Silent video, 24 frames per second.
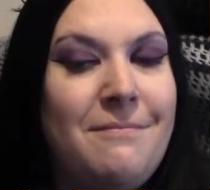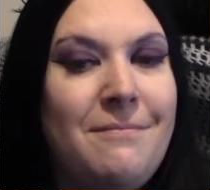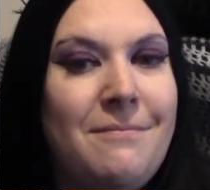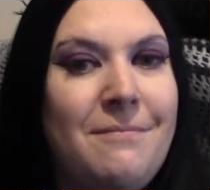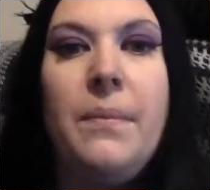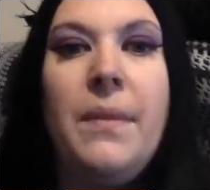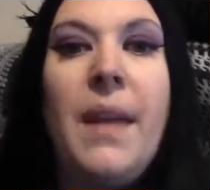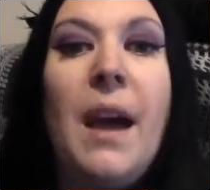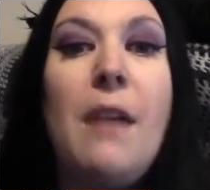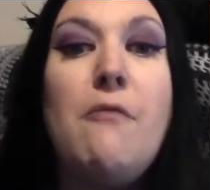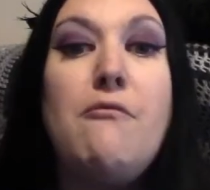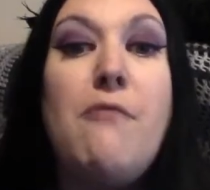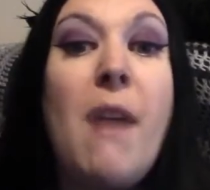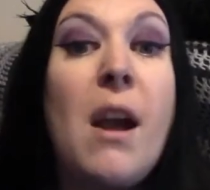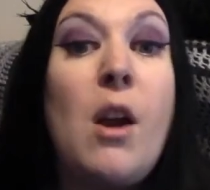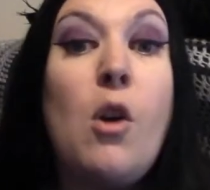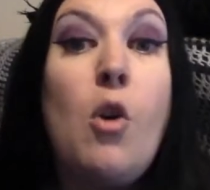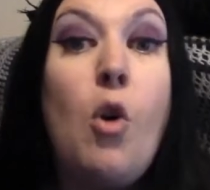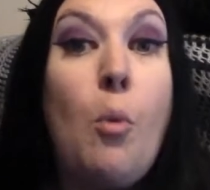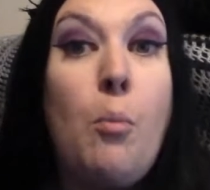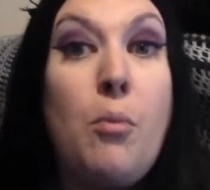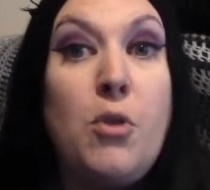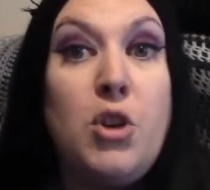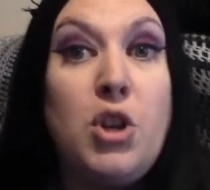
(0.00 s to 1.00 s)
That
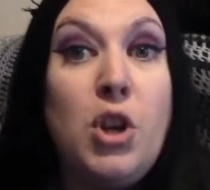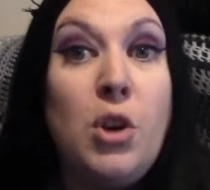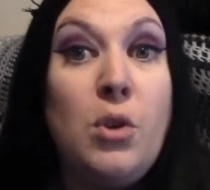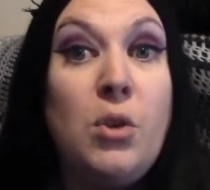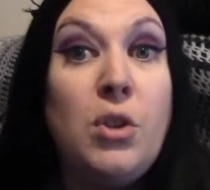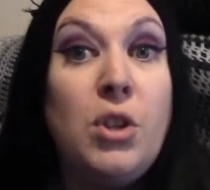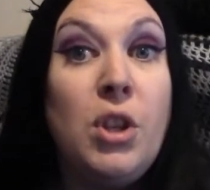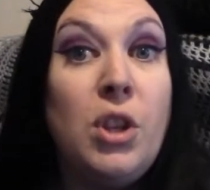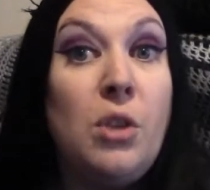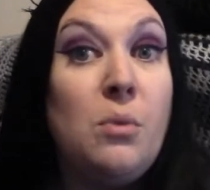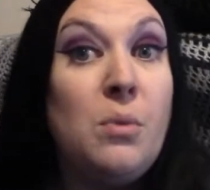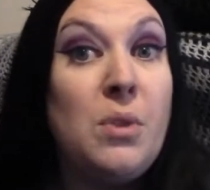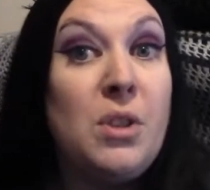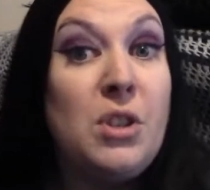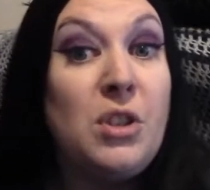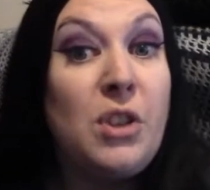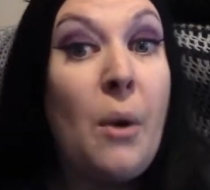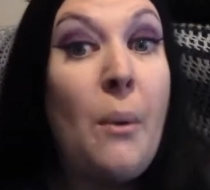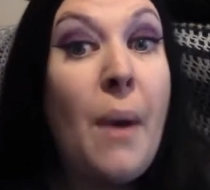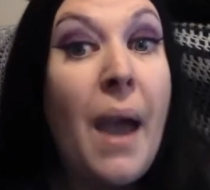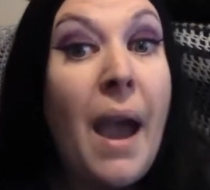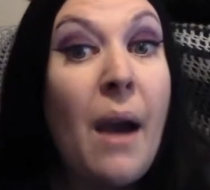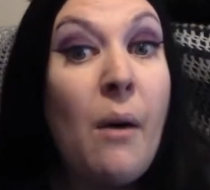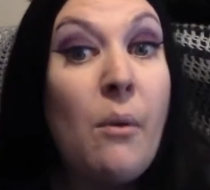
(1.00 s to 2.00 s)
record producer that was so
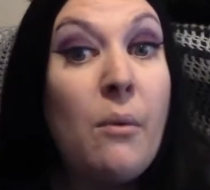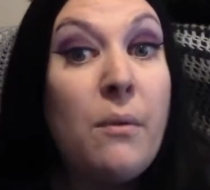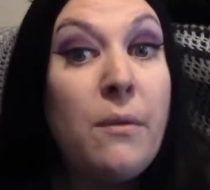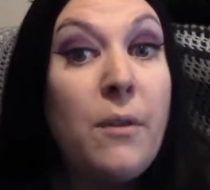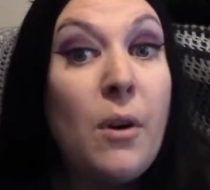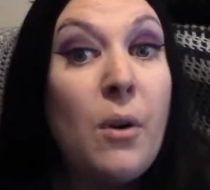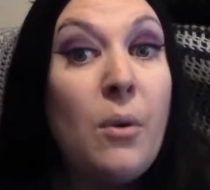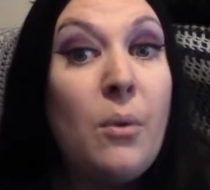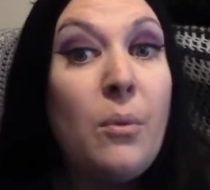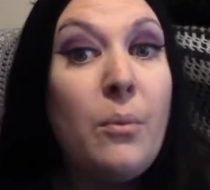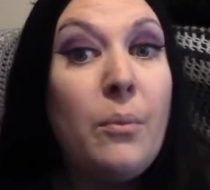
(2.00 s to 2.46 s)
helpful,